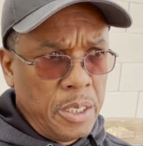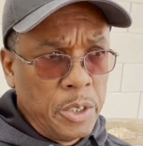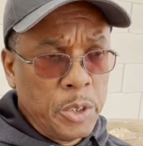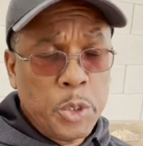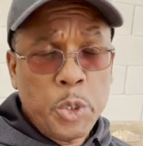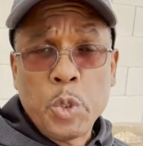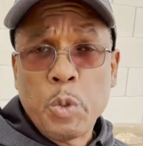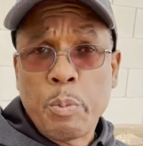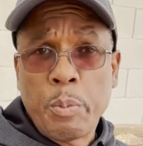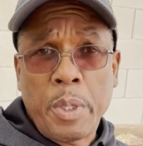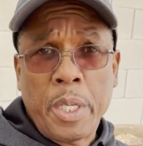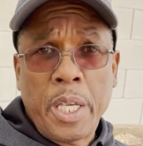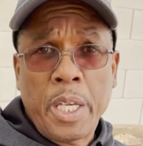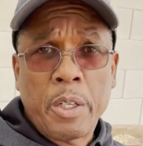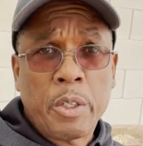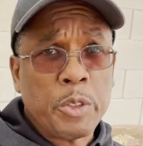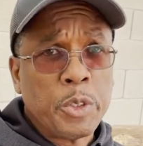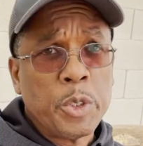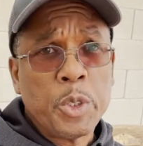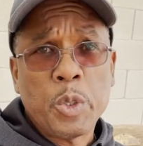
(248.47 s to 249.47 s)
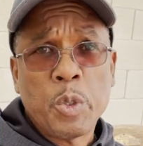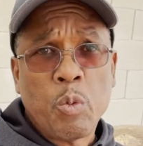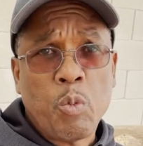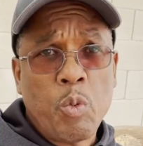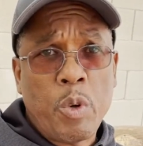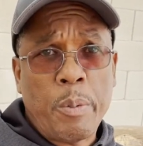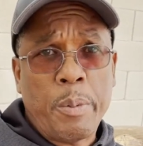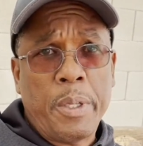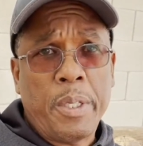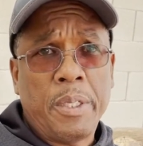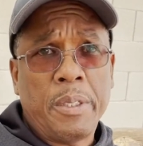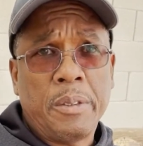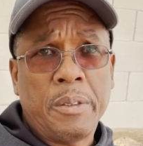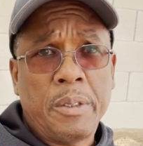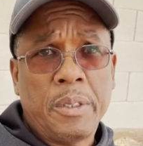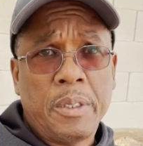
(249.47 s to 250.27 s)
two men or two women